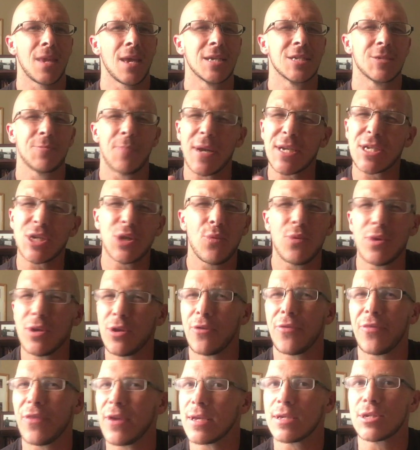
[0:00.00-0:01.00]
especially when
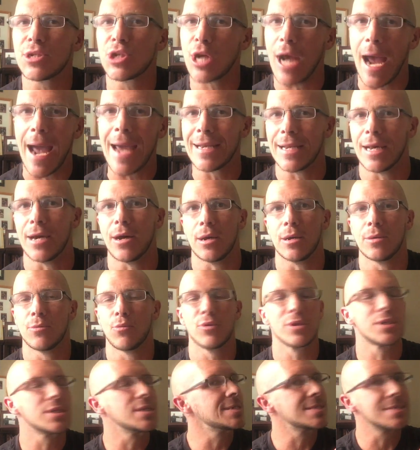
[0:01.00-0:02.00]
you think China,
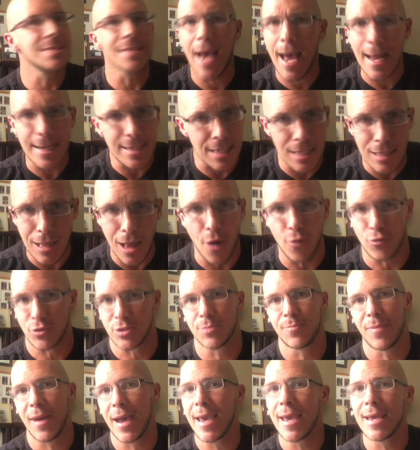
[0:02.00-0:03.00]
which is not
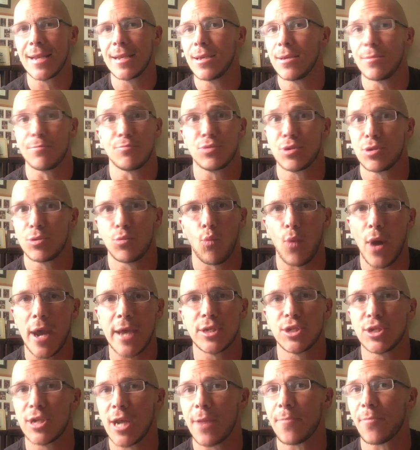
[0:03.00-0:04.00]
close by any way,
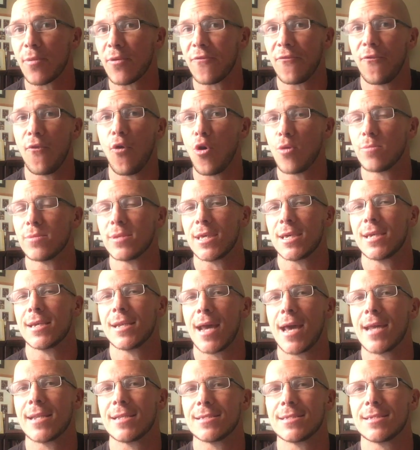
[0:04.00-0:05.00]
shape, or form to the
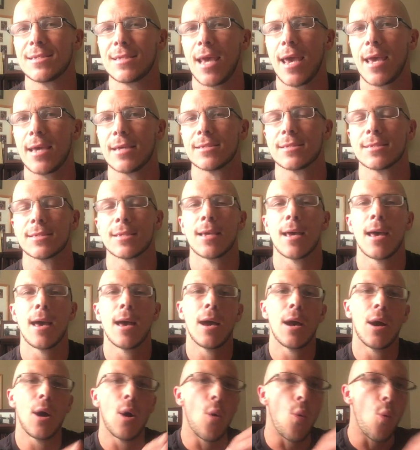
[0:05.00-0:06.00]
United States,
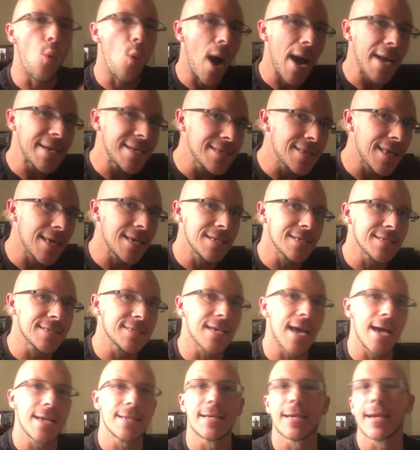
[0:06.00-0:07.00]
why did they
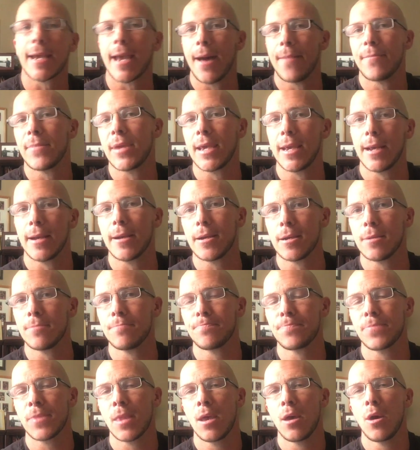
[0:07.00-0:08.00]
decide to come here?
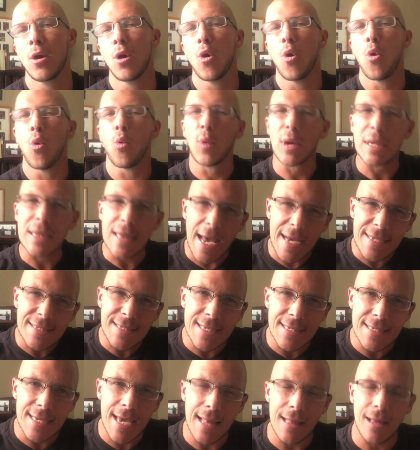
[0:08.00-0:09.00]
We like
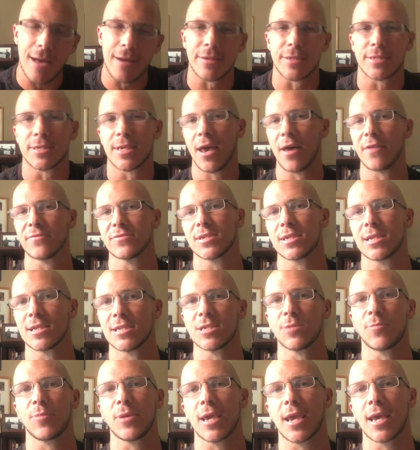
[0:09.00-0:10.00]
to tell ourselves that
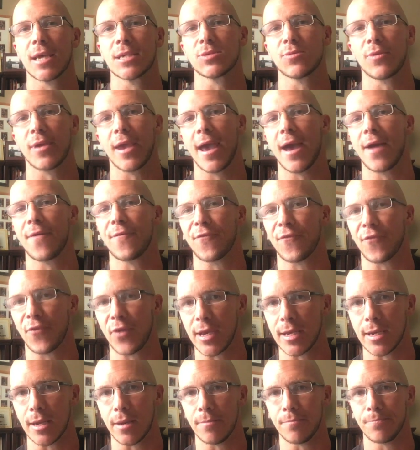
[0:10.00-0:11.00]
it's because we have
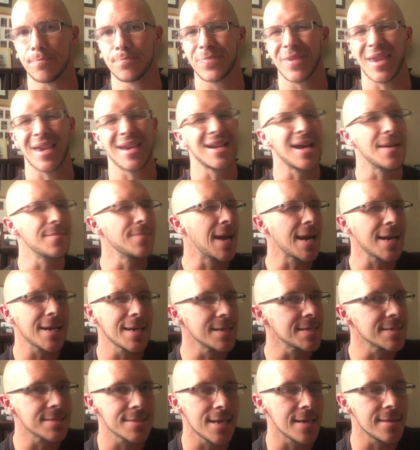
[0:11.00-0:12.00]
freedom. And I'm not
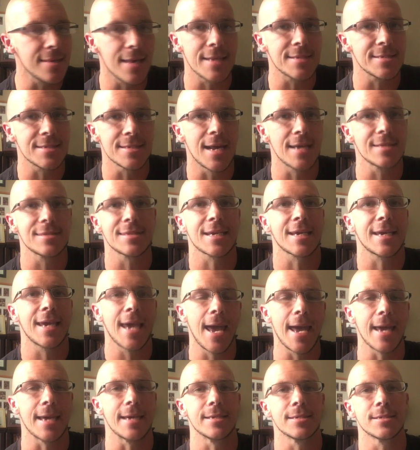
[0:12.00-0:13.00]
going to say that's not the
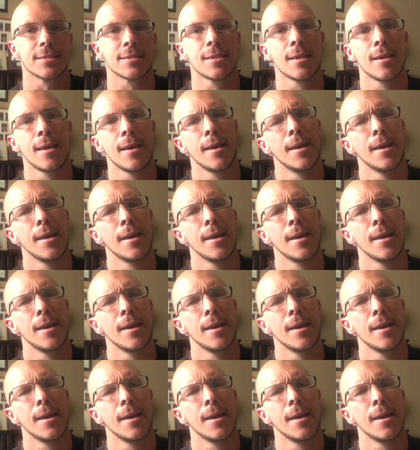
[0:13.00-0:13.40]
case,